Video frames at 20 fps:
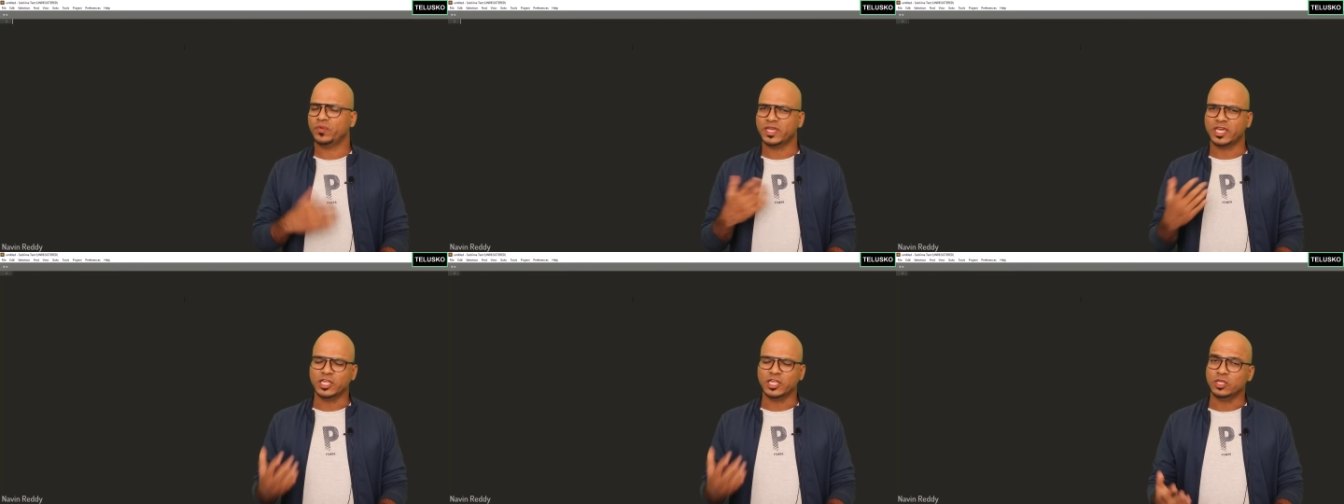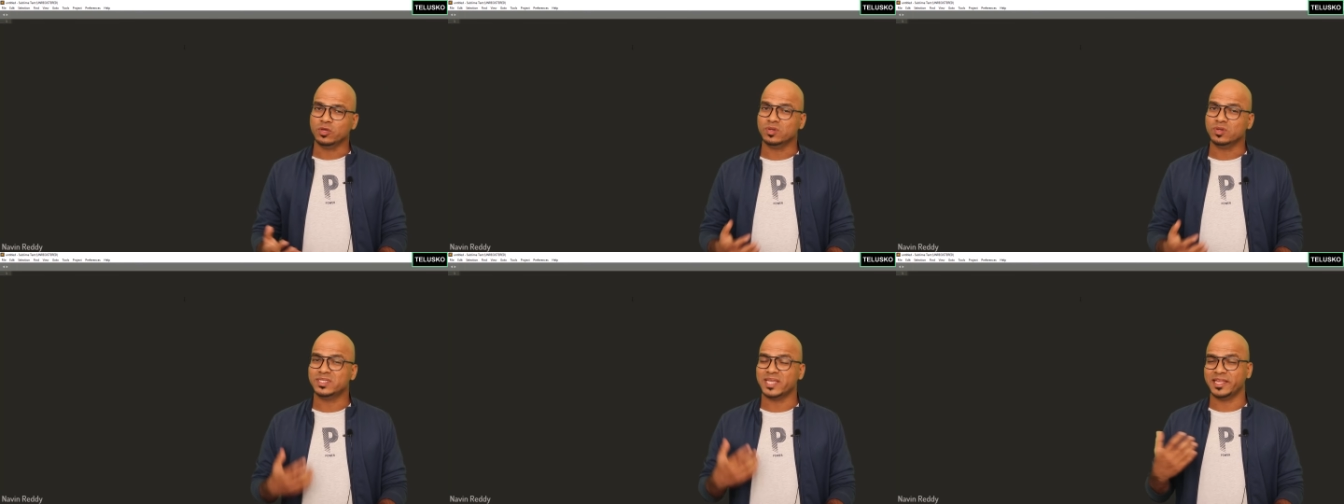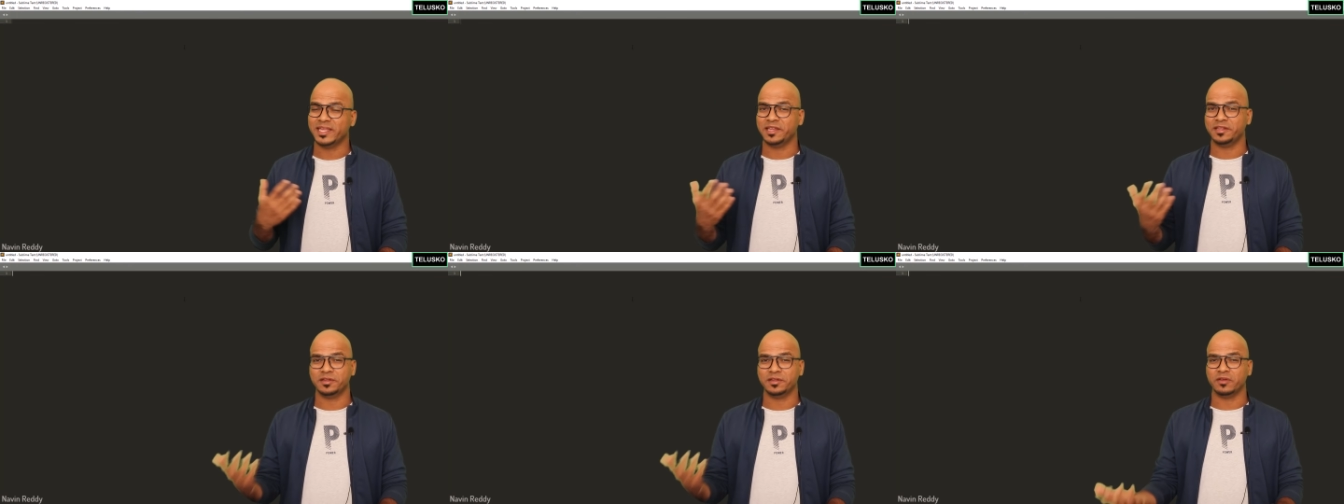we can use
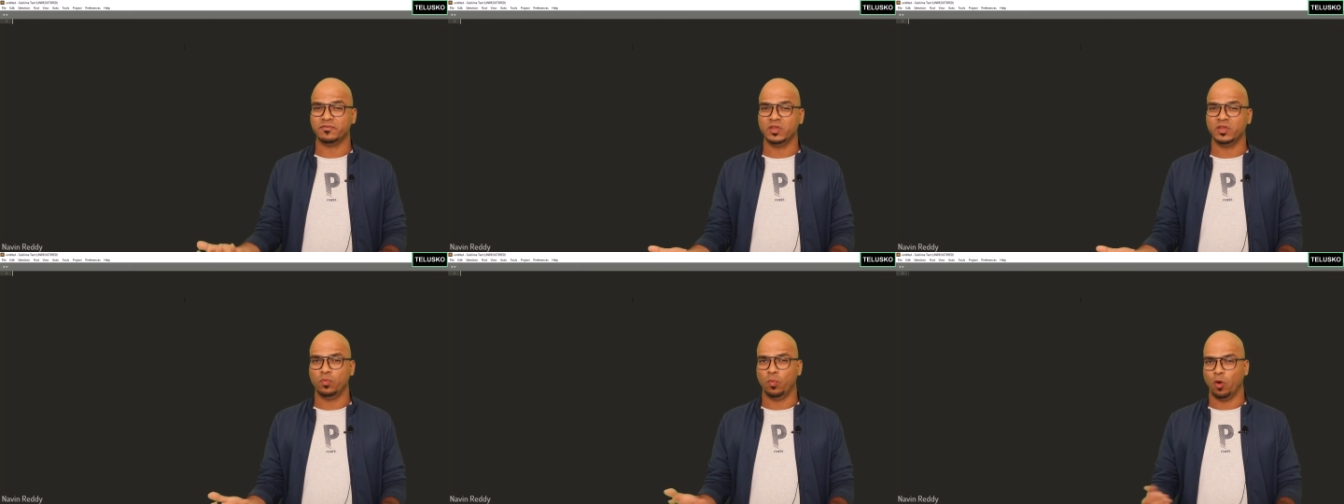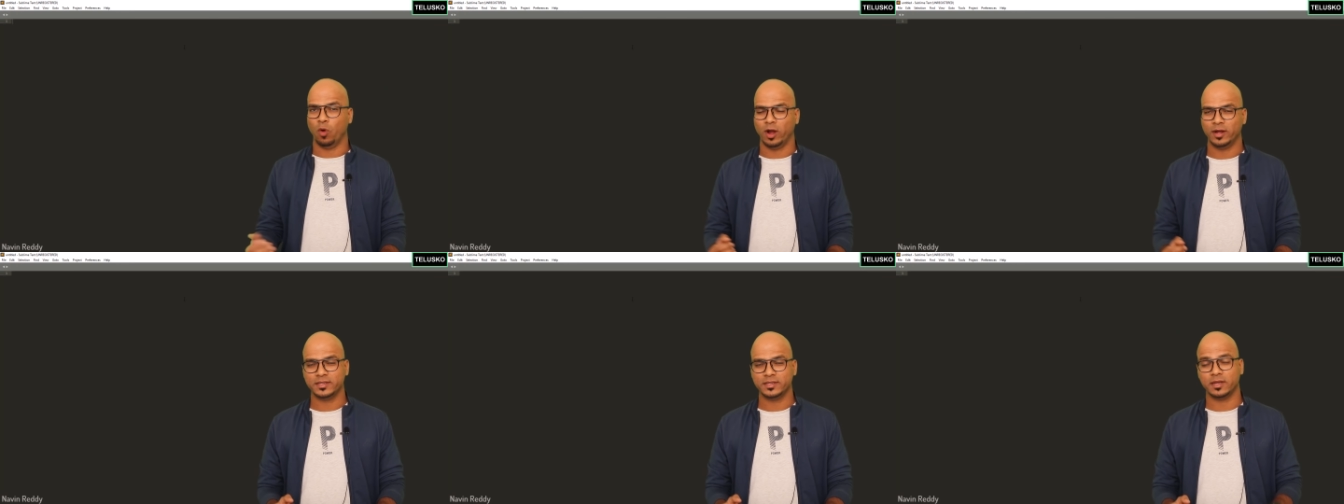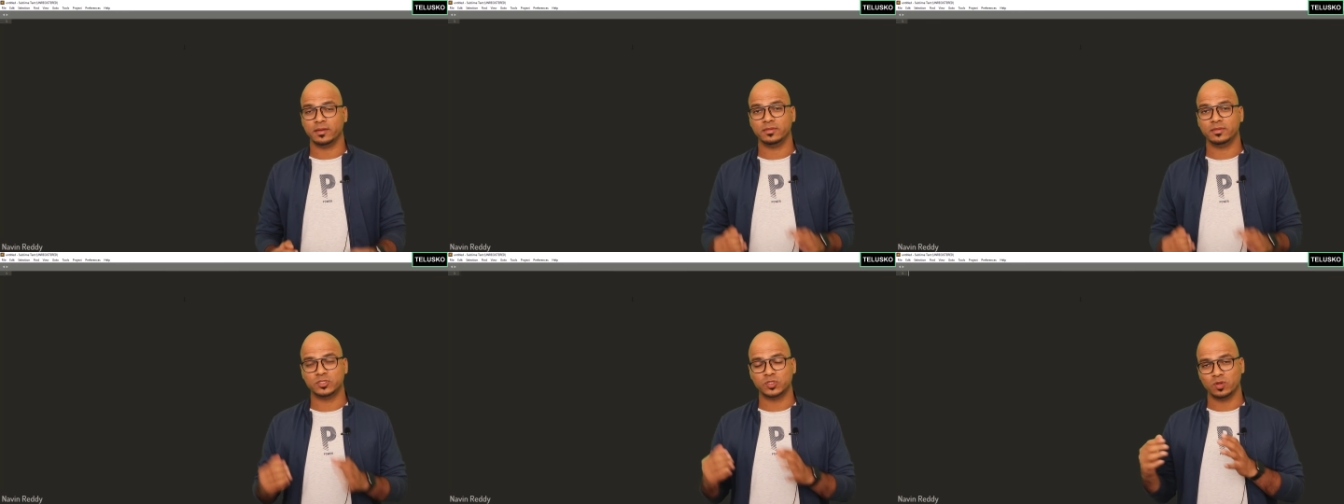any editor we want.
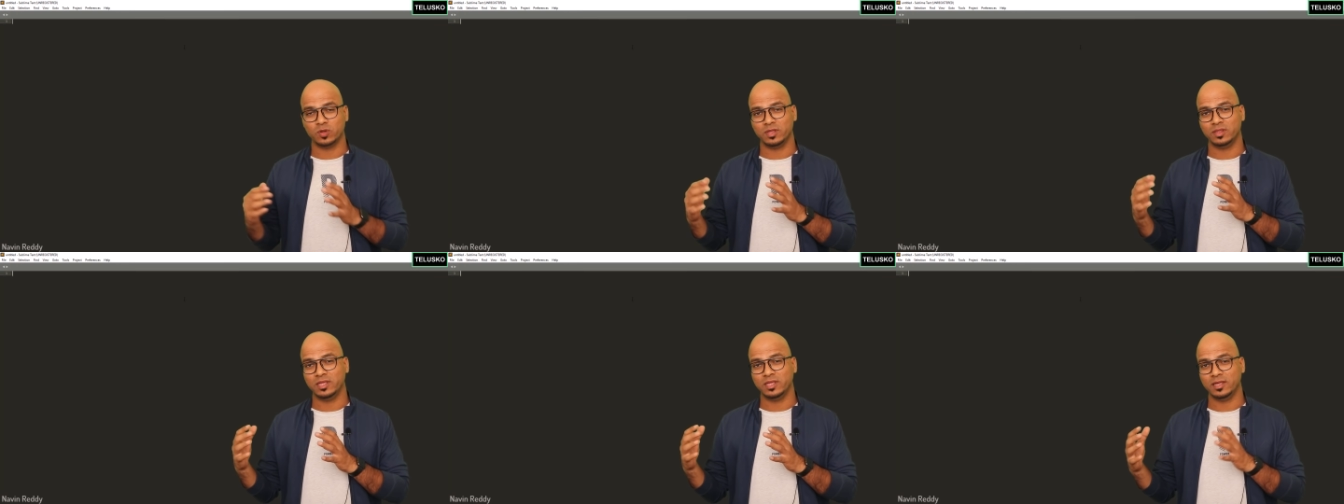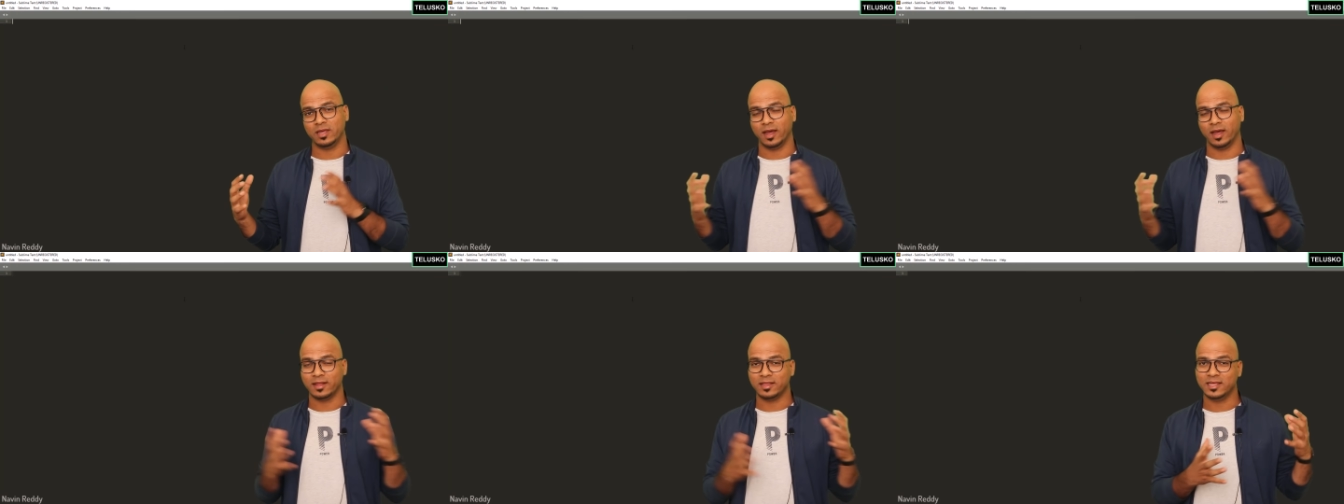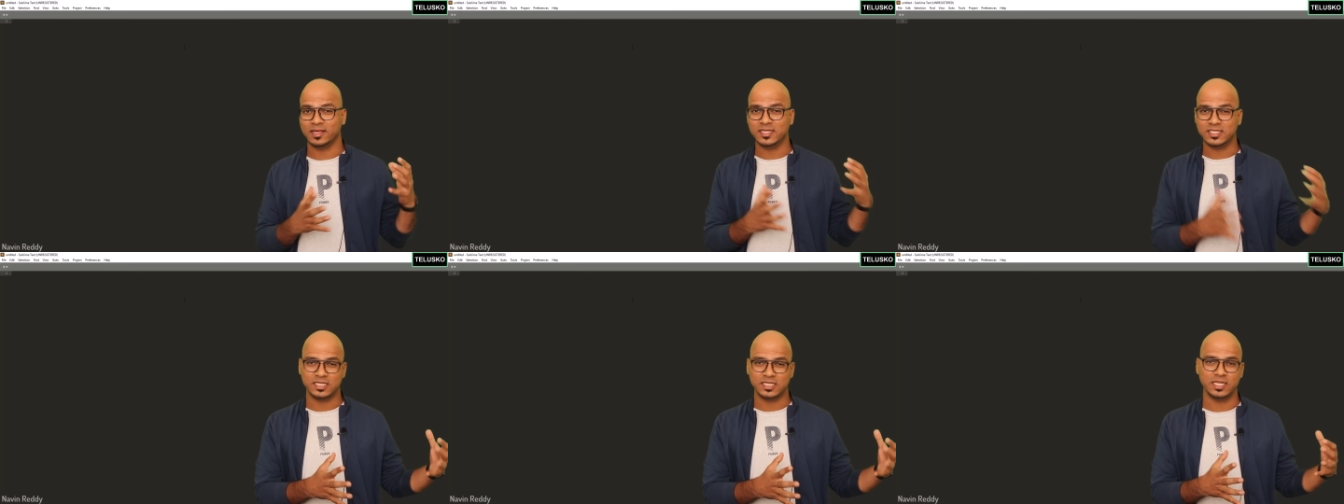So in the
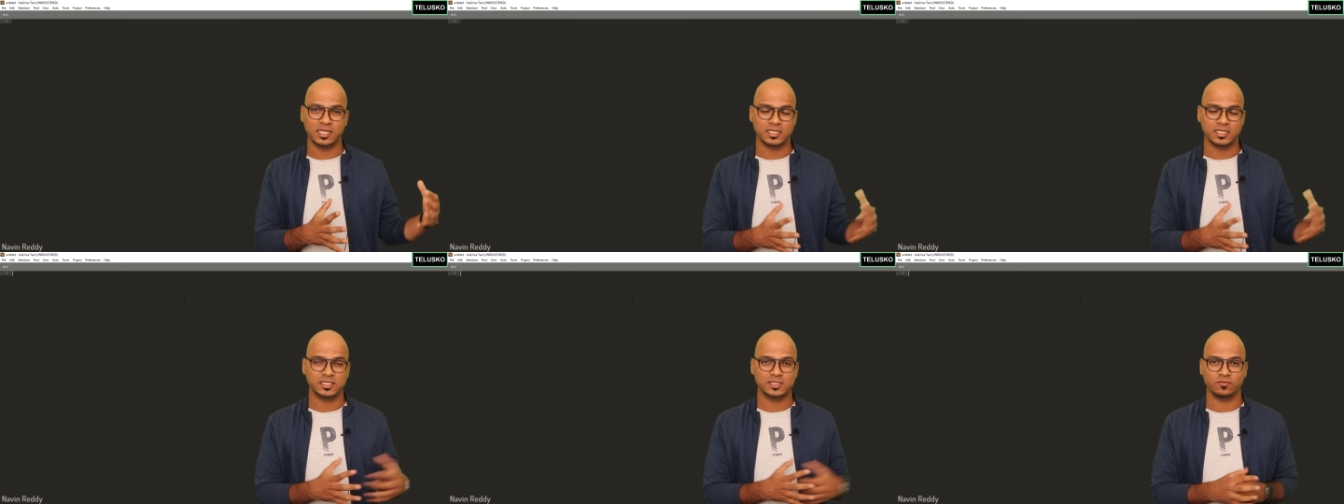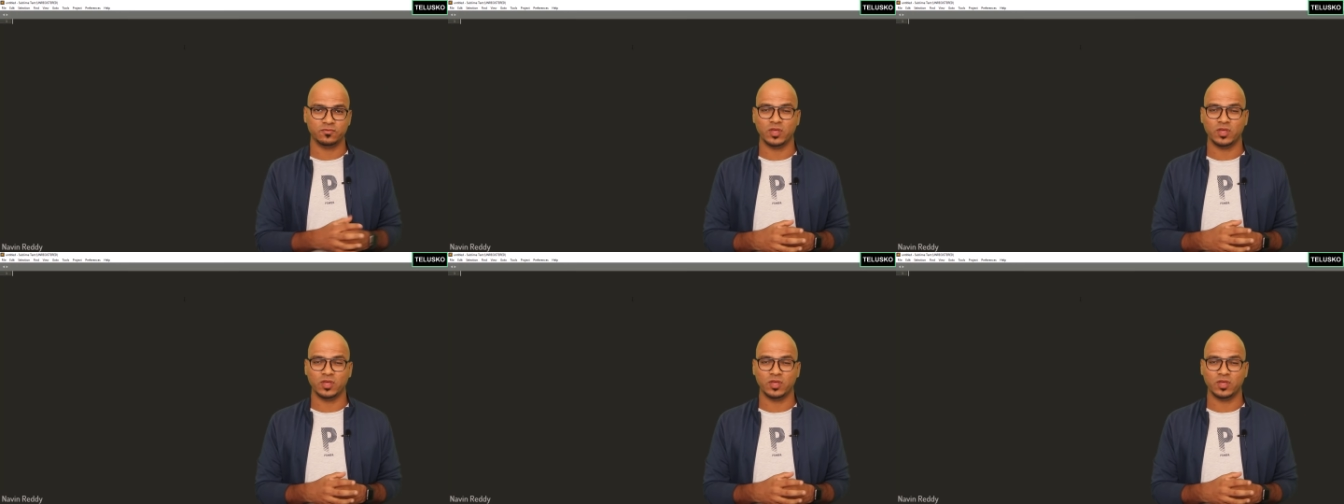earlier series,